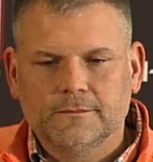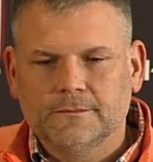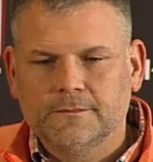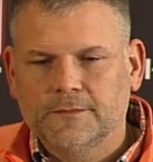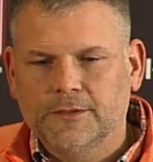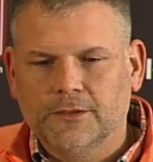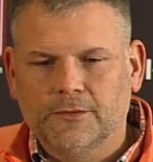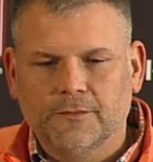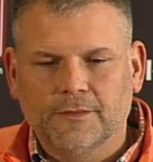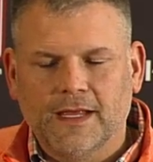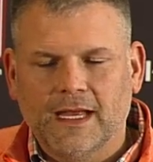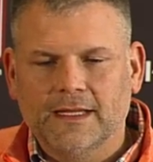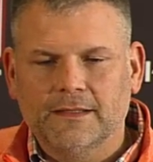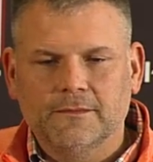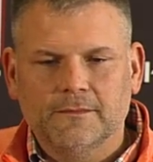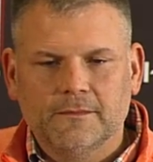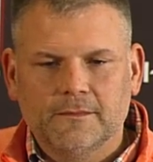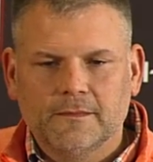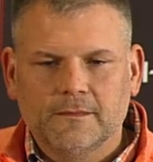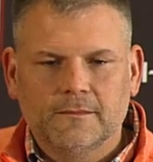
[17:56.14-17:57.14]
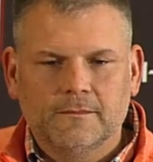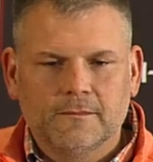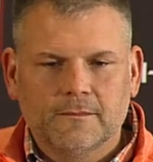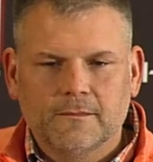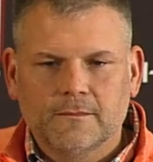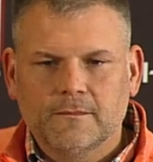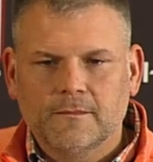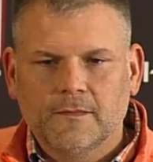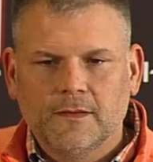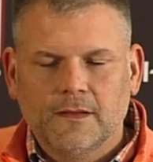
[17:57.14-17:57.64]
know, that
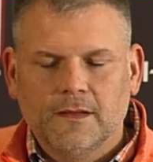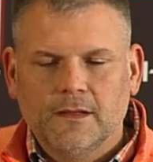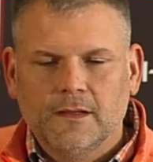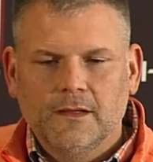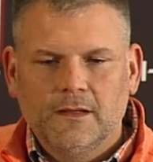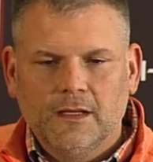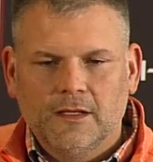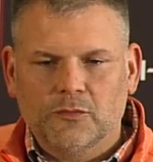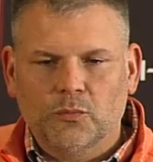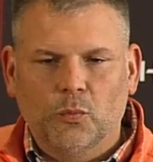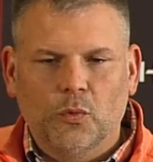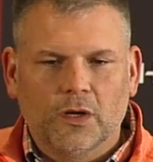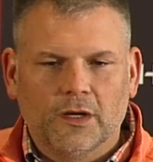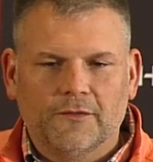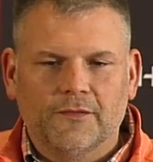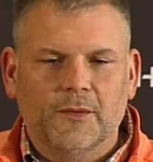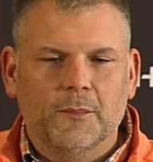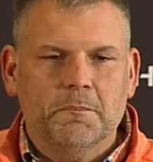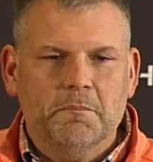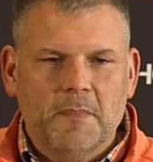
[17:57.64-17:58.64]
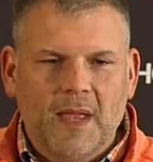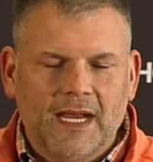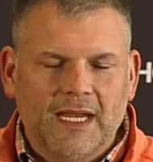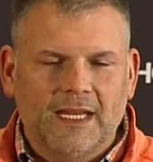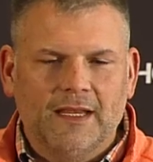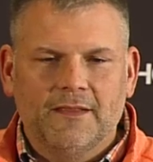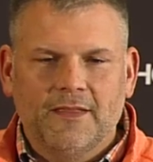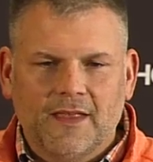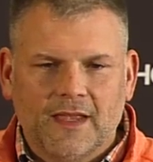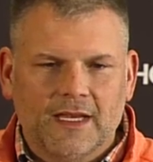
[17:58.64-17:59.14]
is one of the
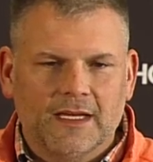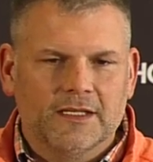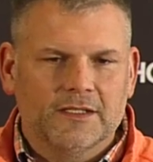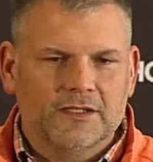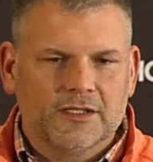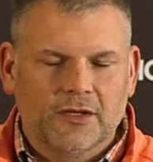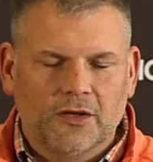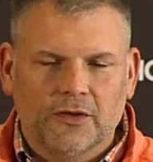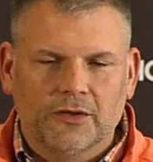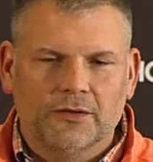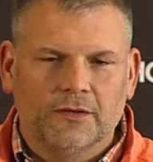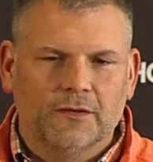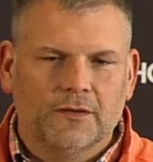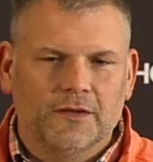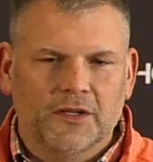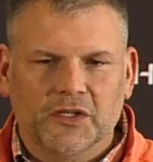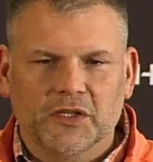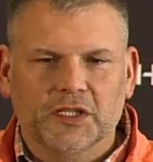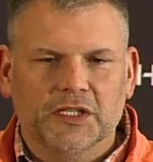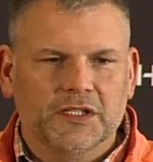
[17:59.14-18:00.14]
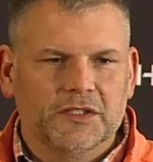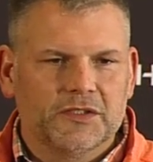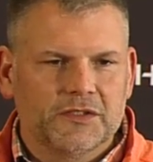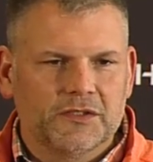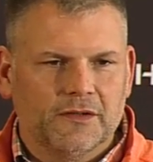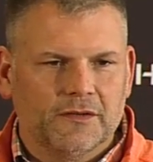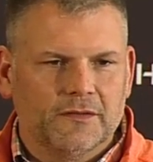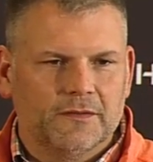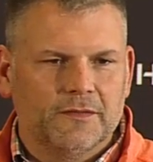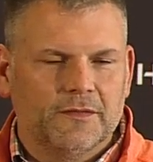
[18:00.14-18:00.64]
many things on the list
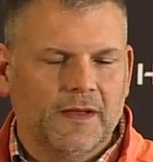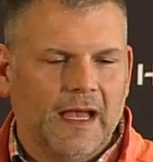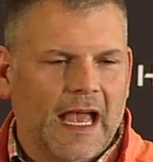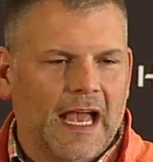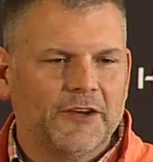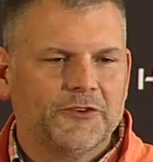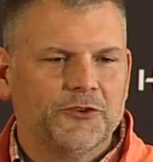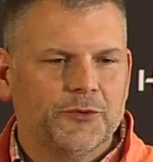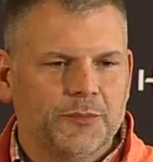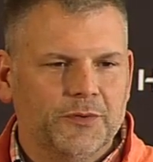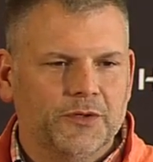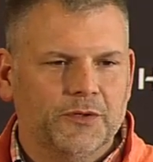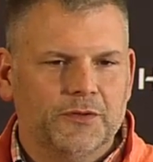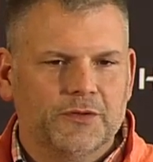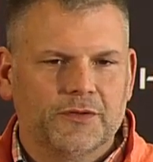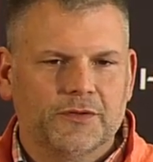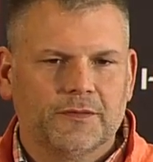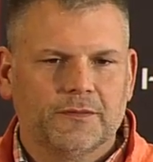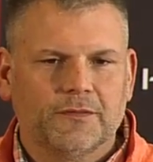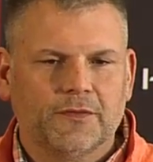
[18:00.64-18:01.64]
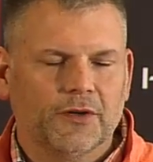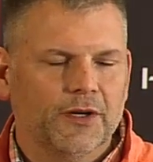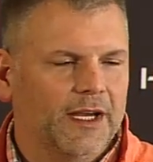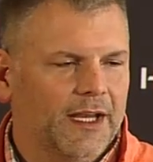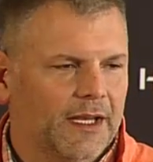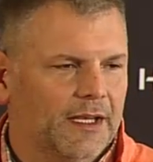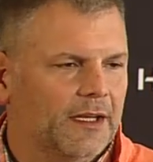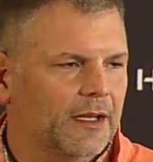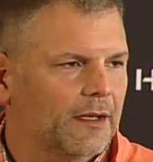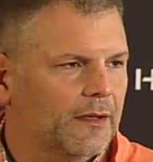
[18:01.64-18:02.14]
of attributes for
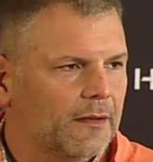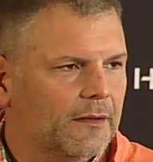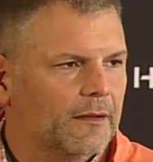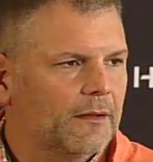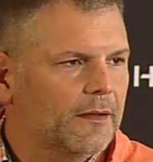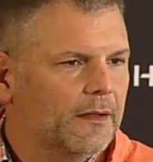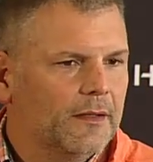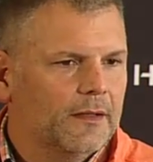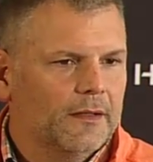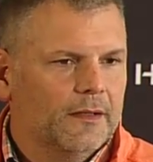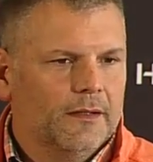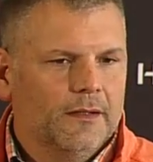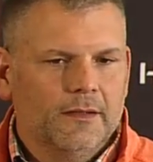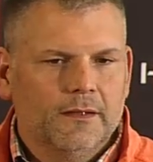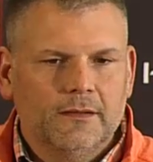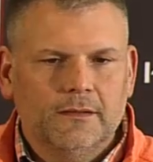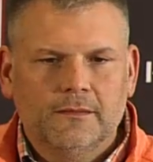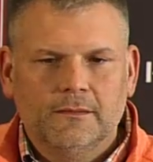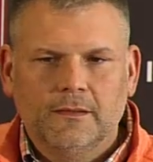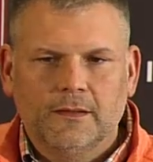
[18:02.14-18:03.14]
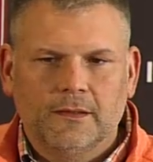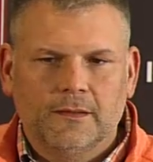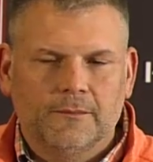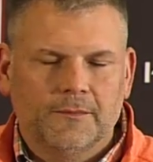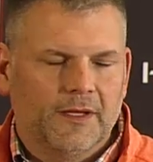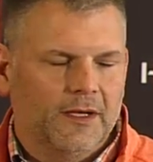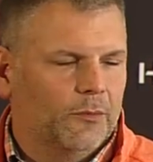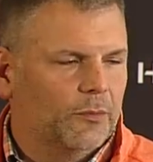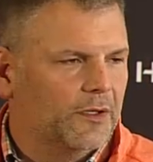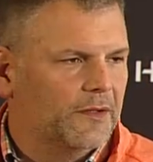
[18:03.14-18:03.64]
Hendon
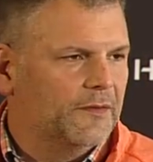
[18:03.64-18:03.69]
that we